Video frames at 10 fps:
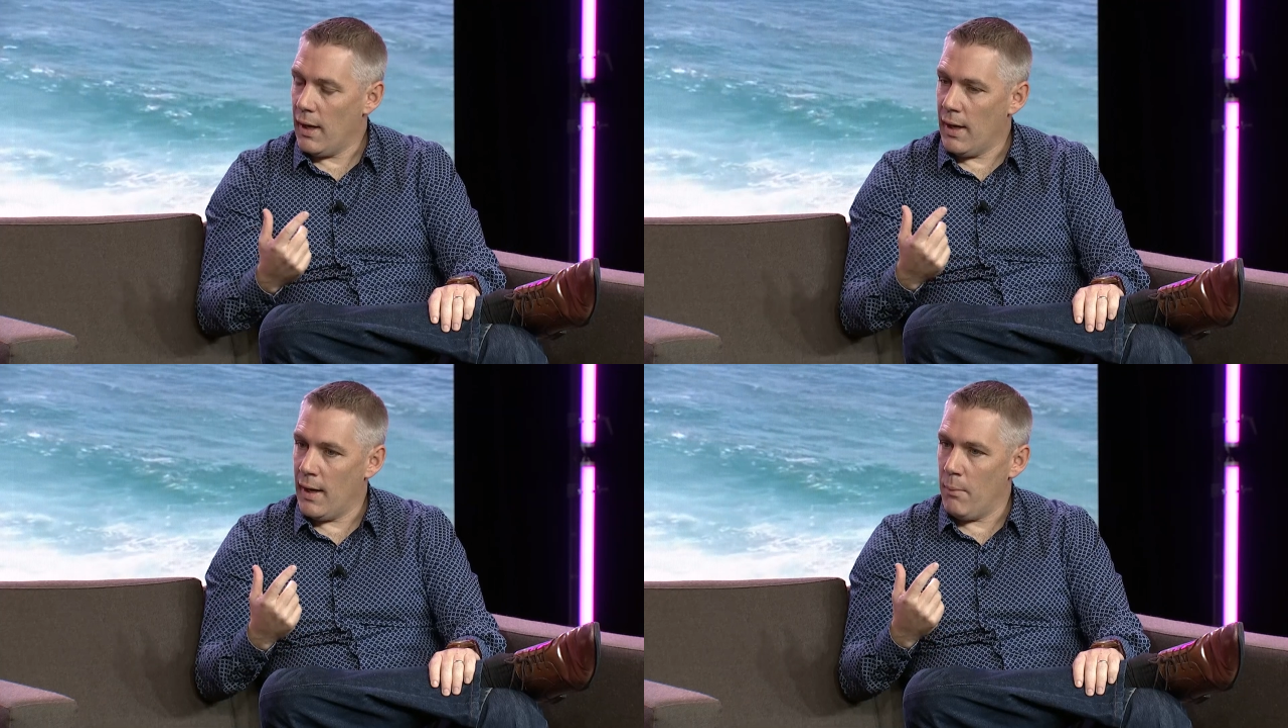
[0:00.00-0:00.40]

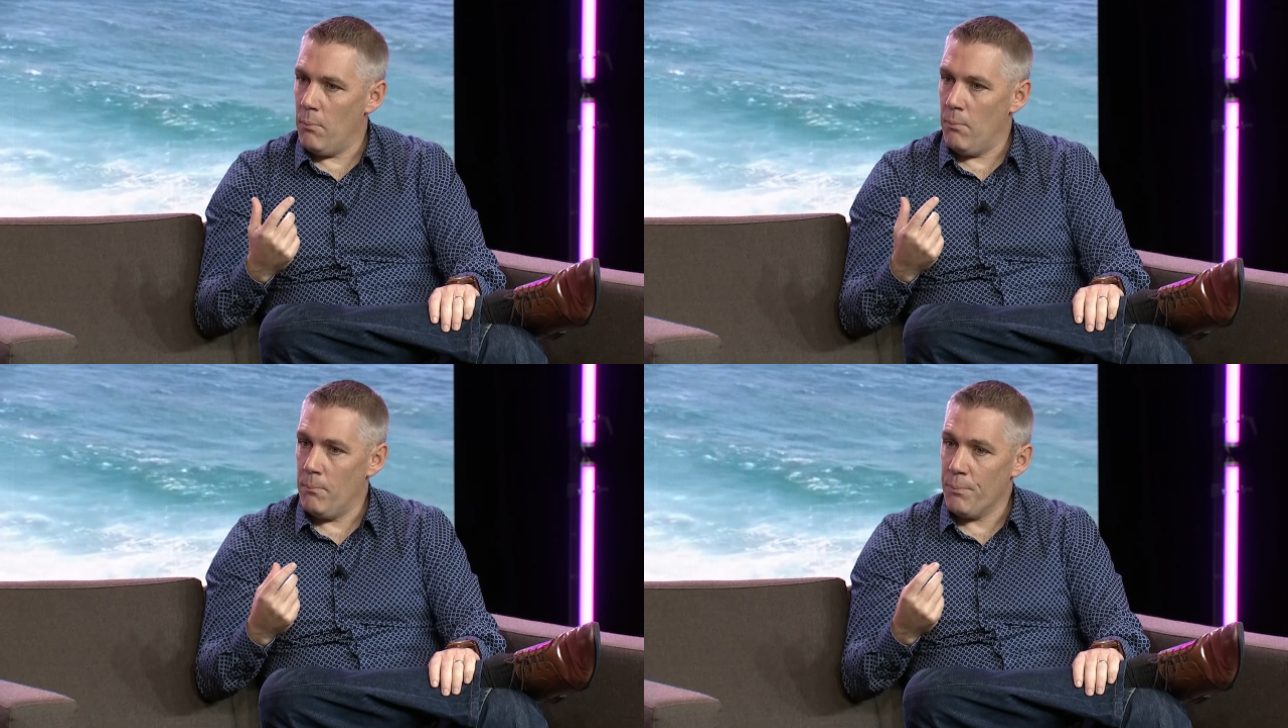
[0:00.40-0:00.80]

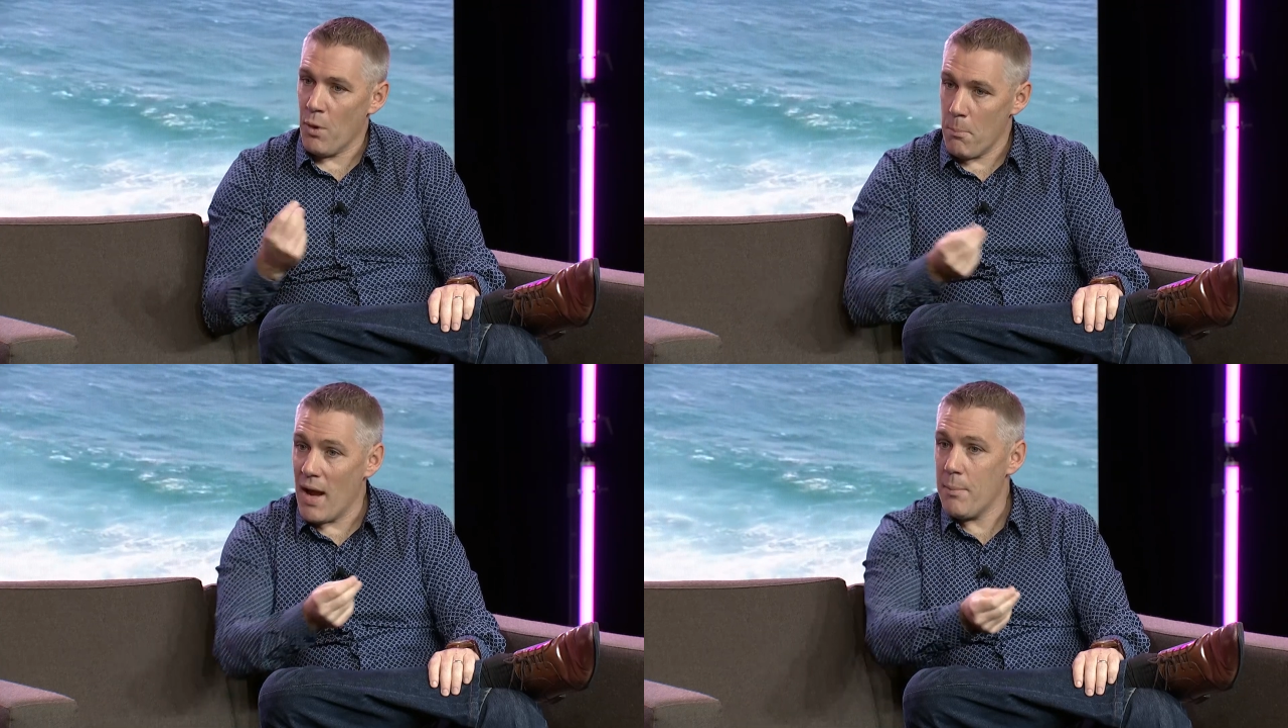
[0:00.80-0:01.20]

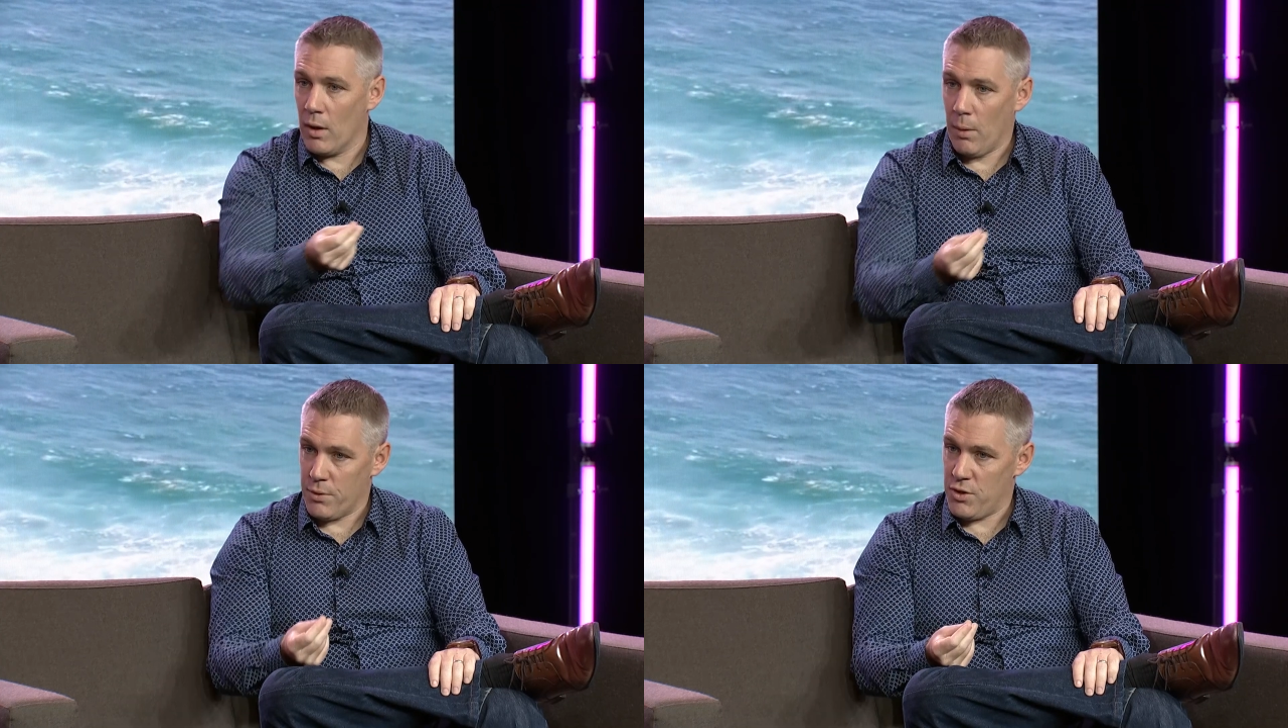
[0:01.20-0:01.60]
There may be
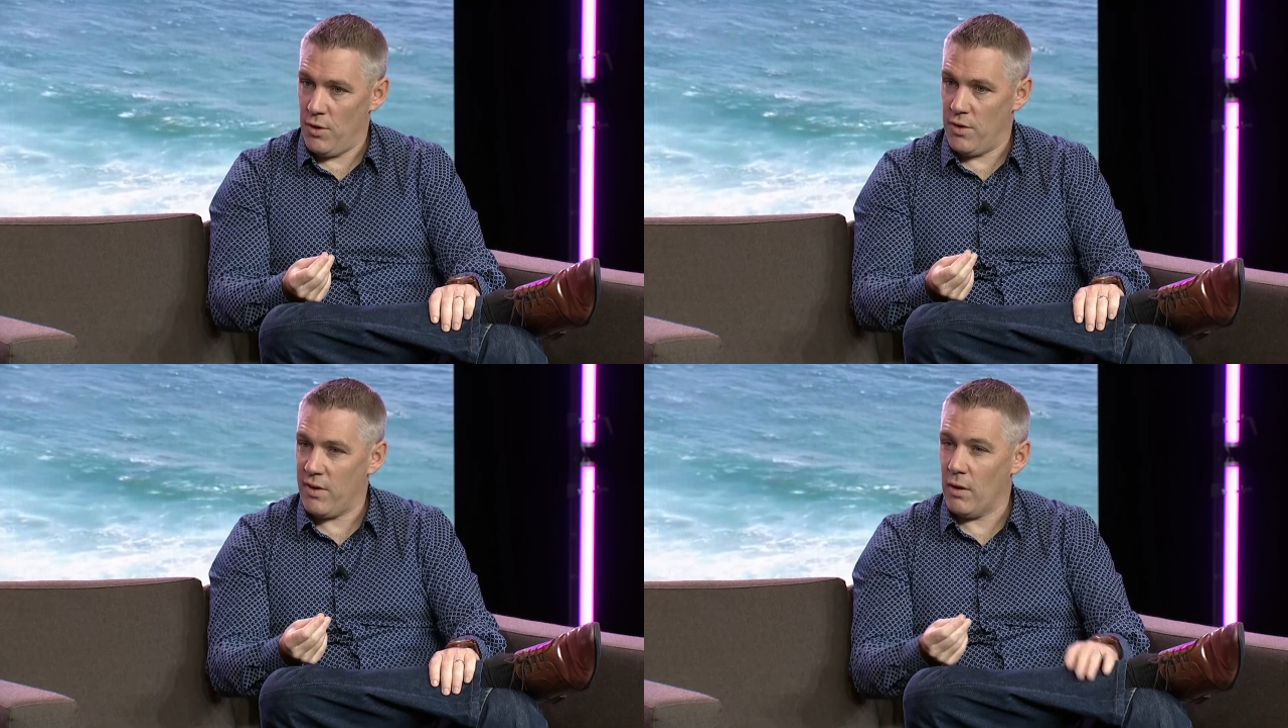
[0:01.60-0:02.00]
an
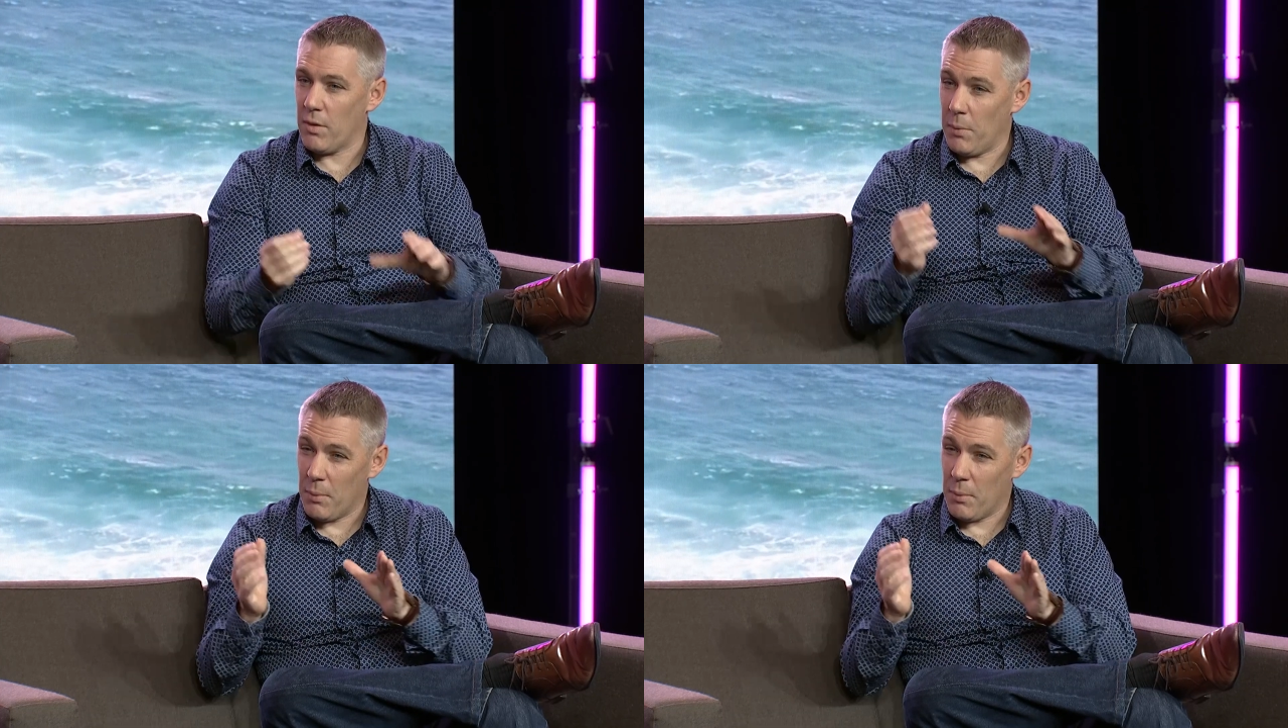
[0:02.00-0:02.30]
opportunity to sell something,